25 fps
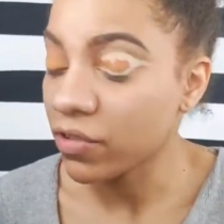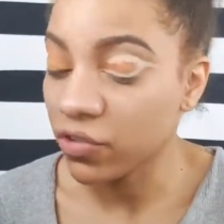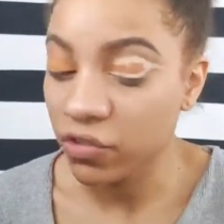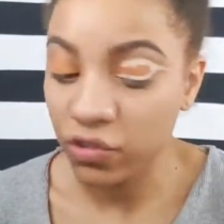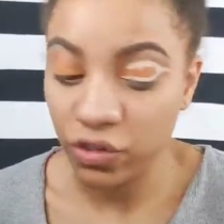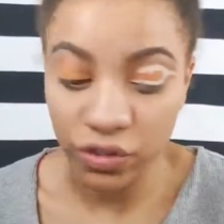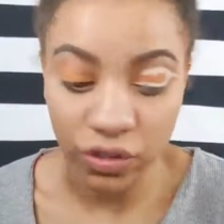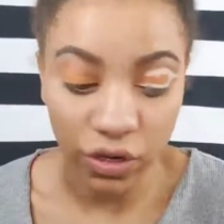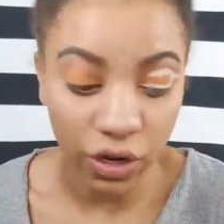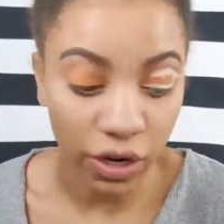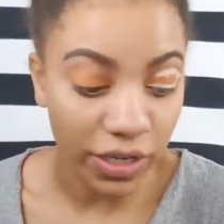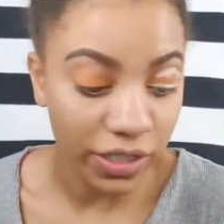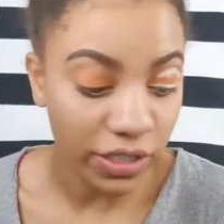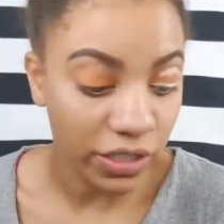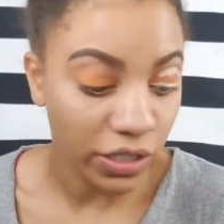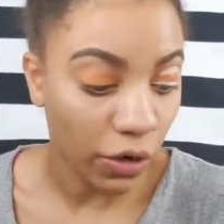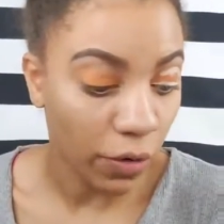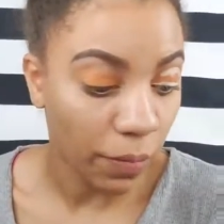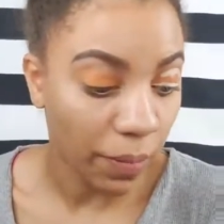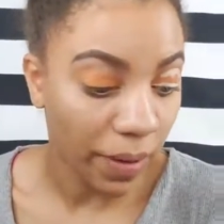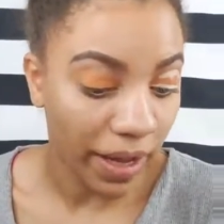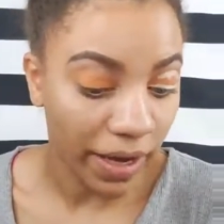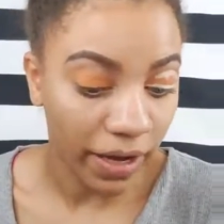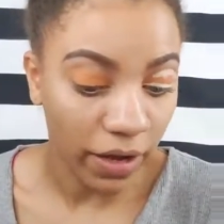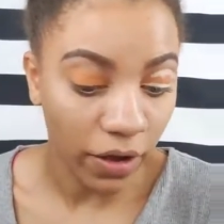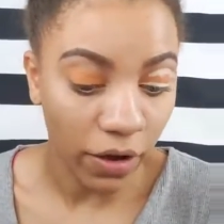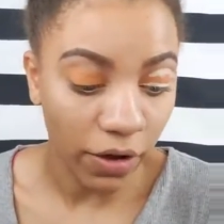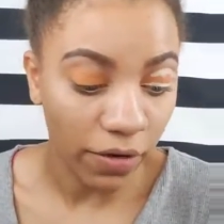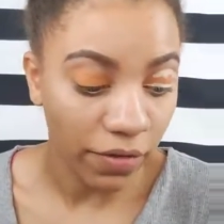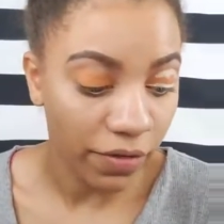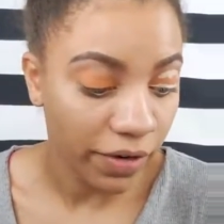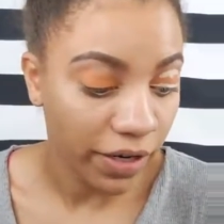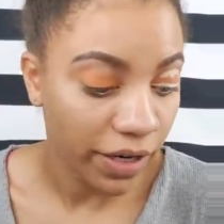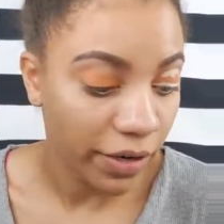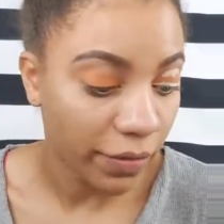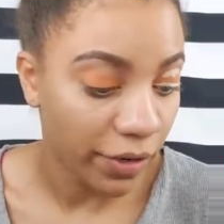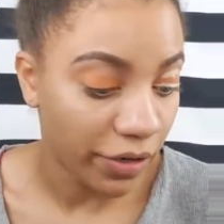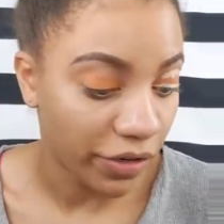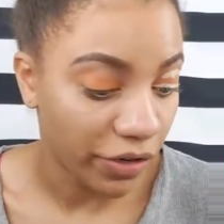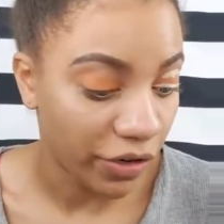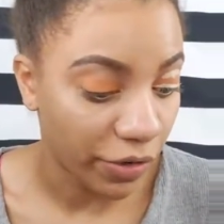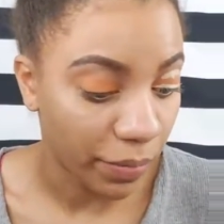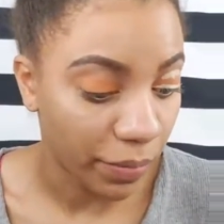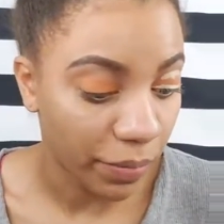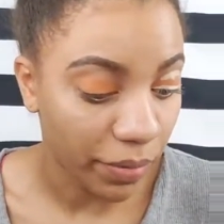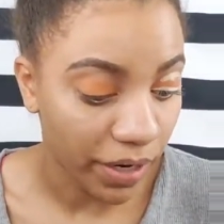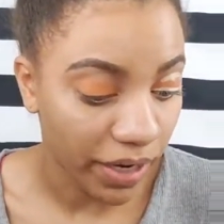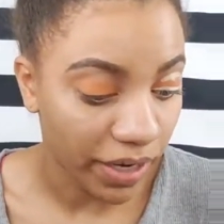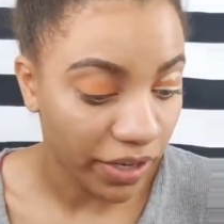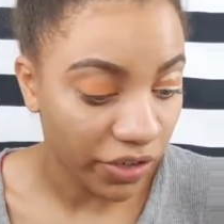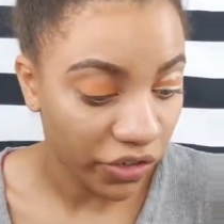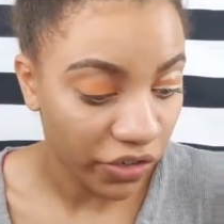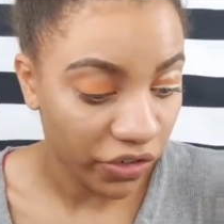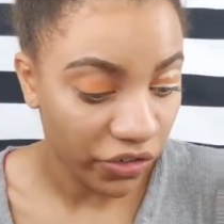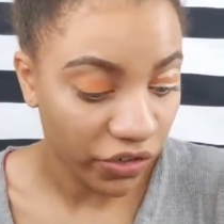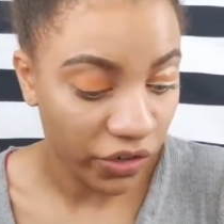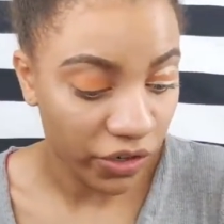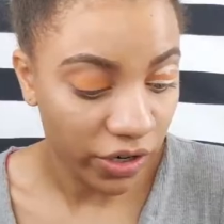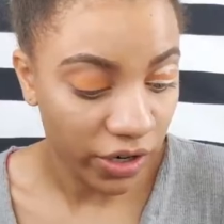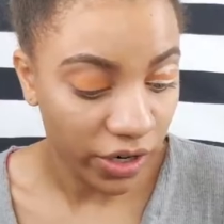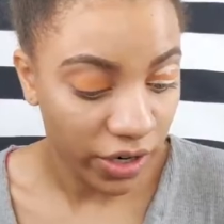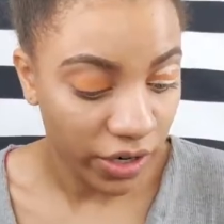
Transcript: because you can always go back over it with your brush.